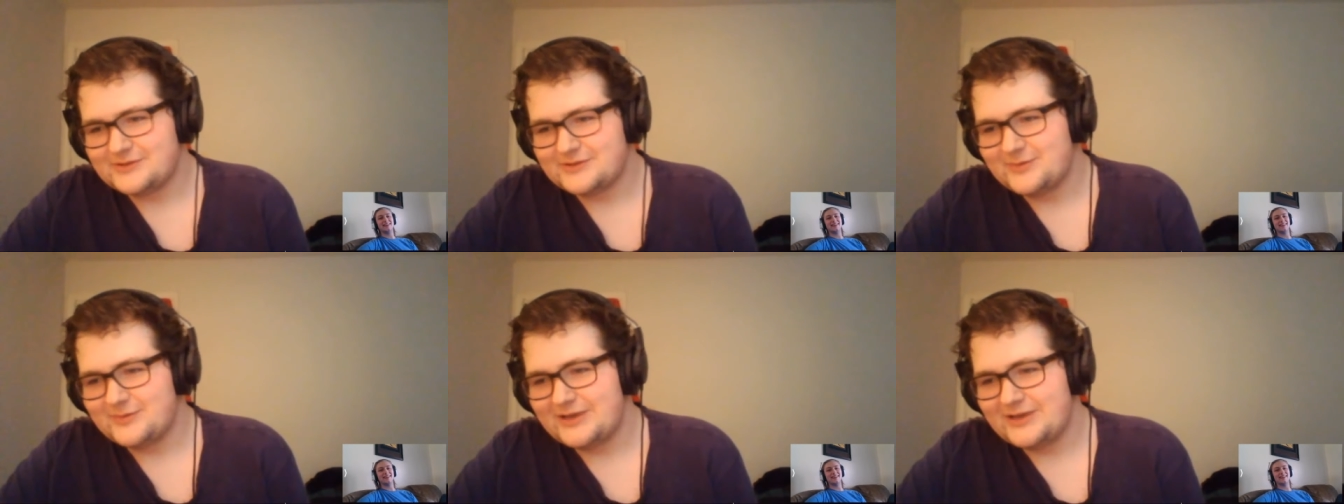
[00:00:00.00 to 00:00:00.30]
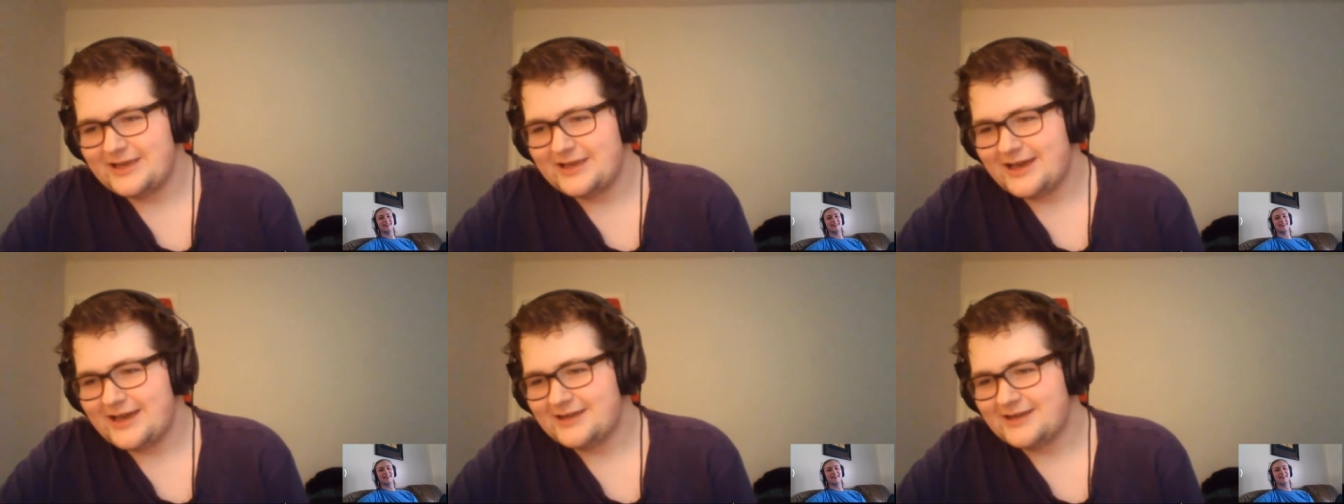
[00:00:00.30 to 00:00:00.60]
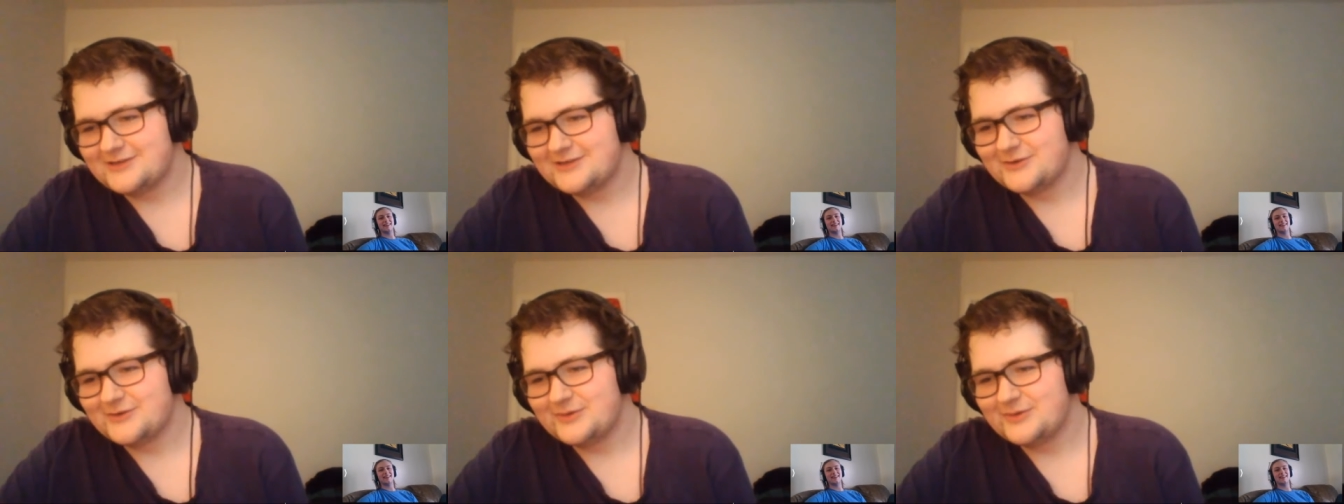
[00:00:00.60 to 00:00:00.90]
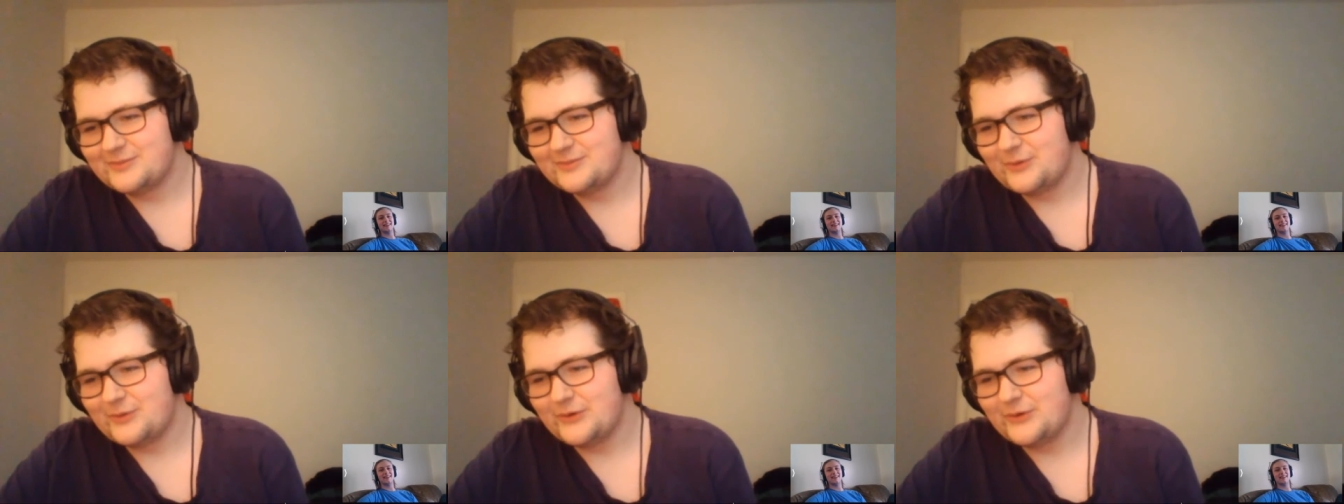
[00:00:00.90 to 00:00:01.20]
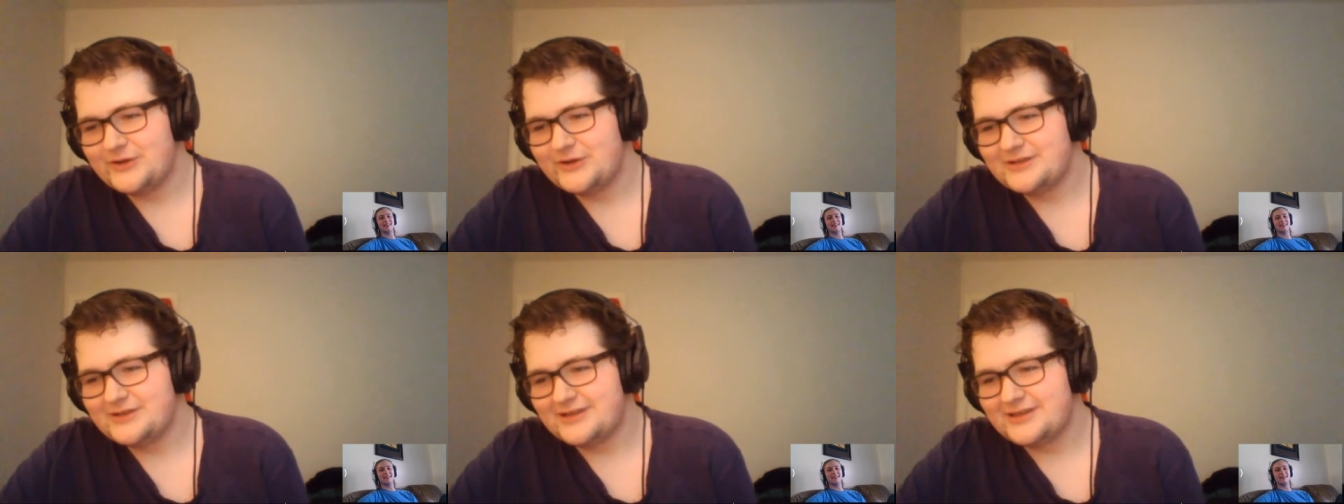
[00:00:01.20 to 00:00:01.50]
to me at a certain
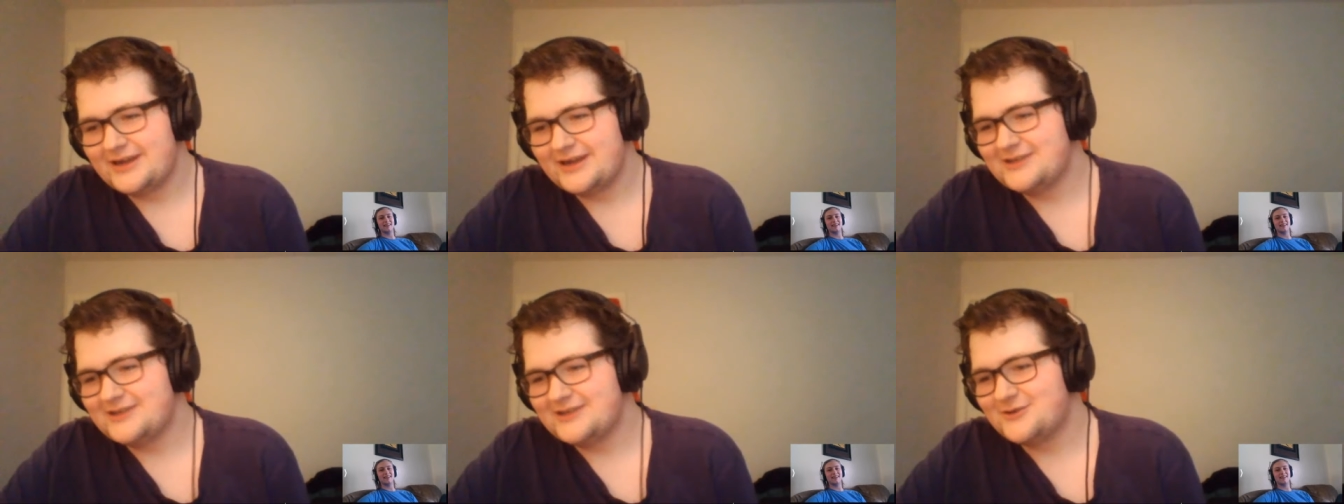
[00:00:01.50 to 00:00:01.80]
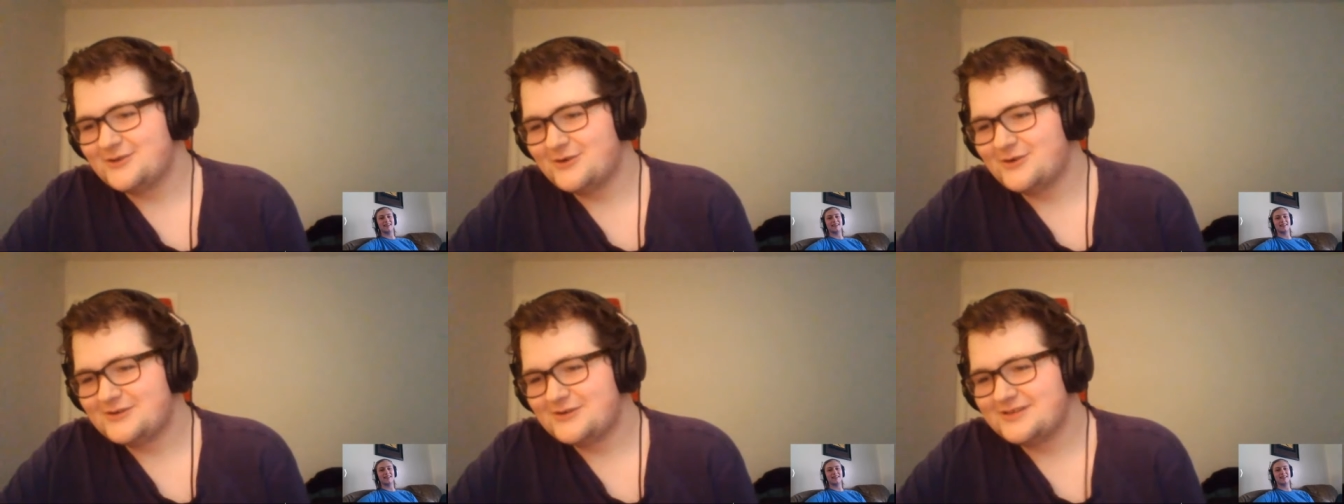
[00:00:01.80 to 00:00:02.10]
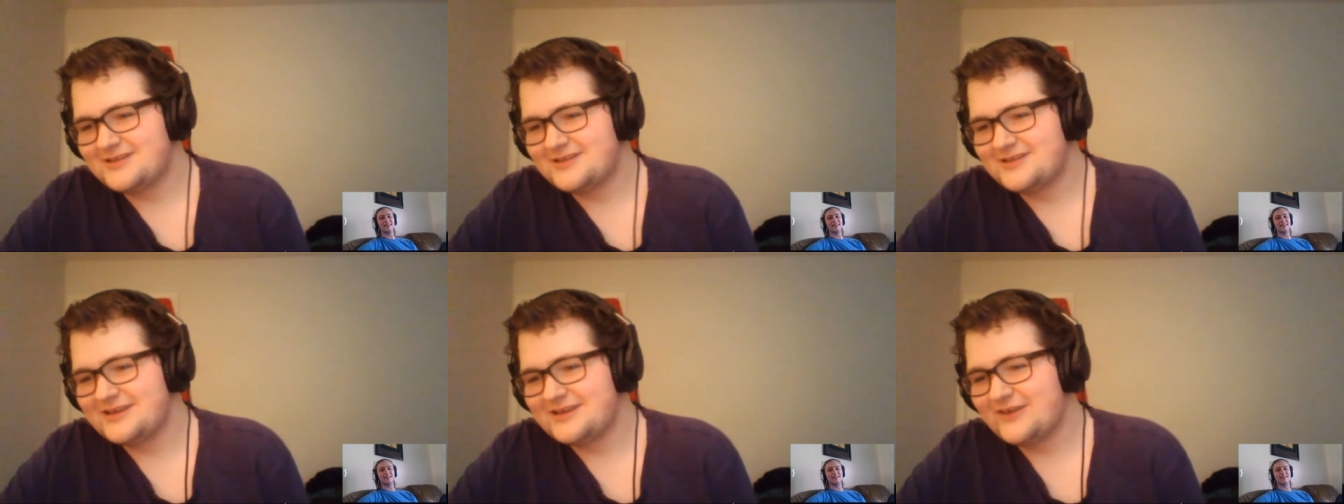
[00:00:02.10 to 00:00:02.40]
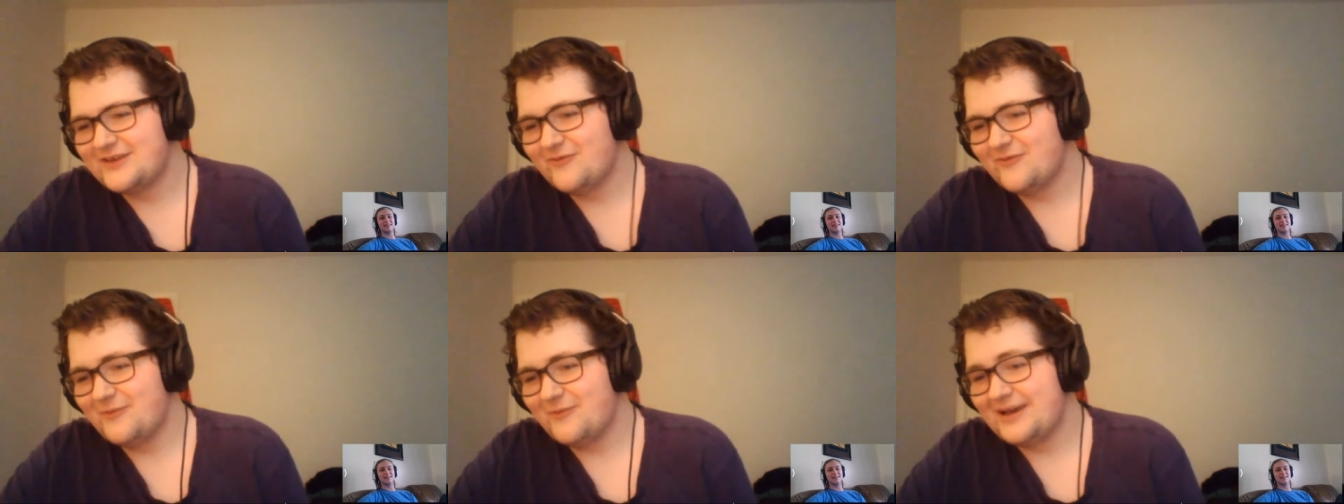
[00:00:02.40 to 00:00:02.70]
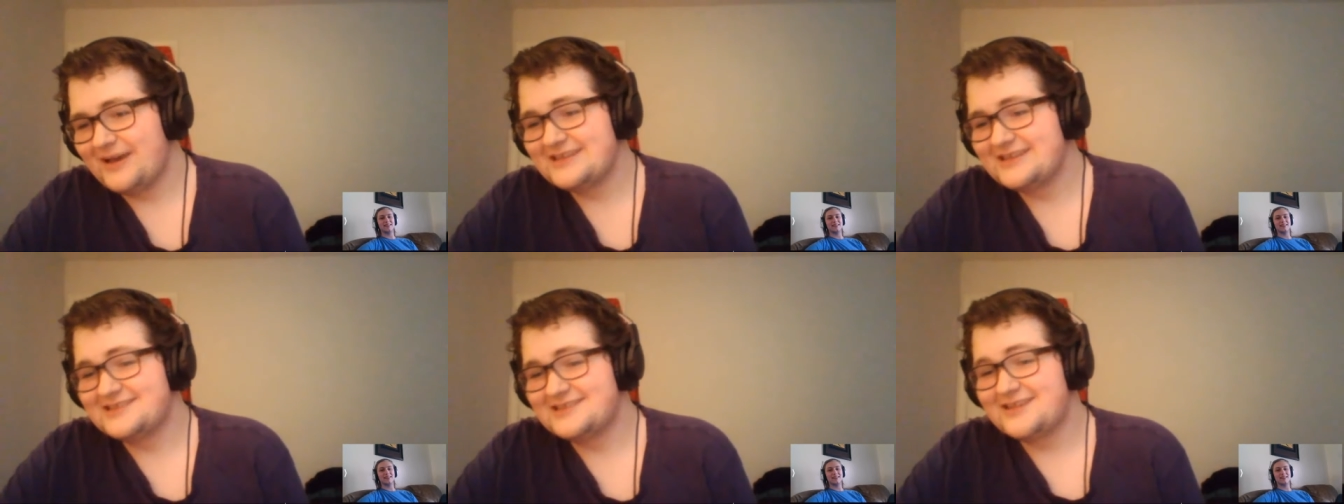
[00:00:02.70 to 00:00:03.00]
point that I started to think of
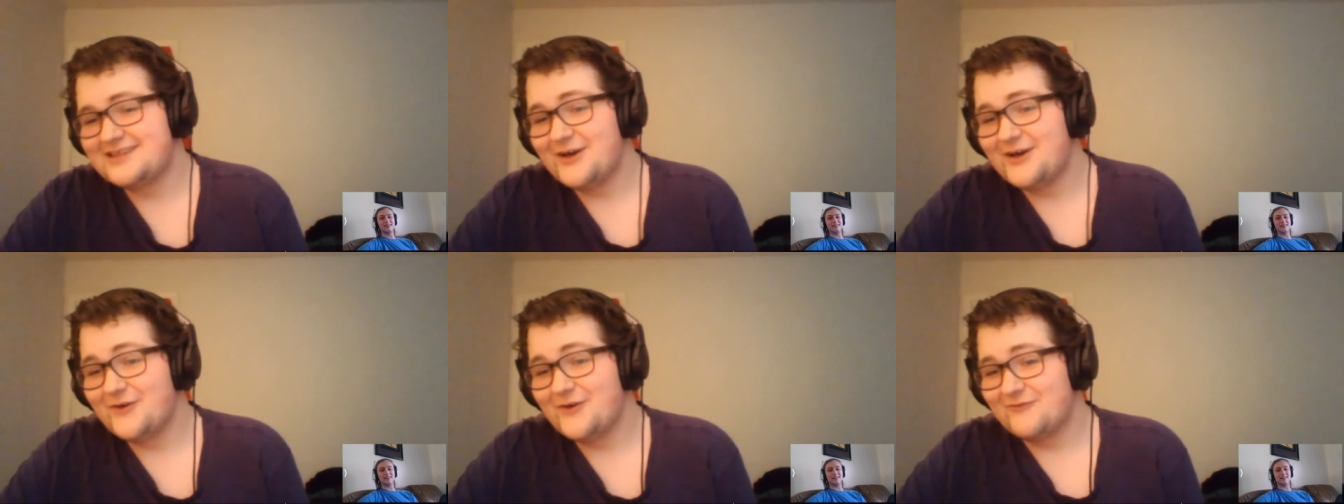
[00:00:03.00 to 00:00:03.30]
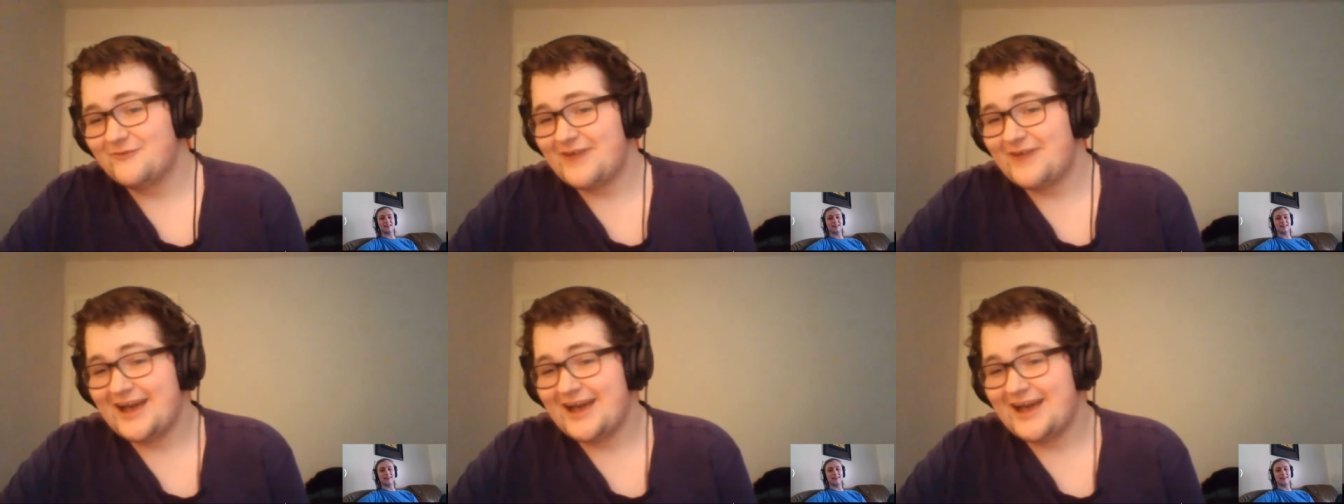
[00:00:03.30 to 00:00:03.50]
myself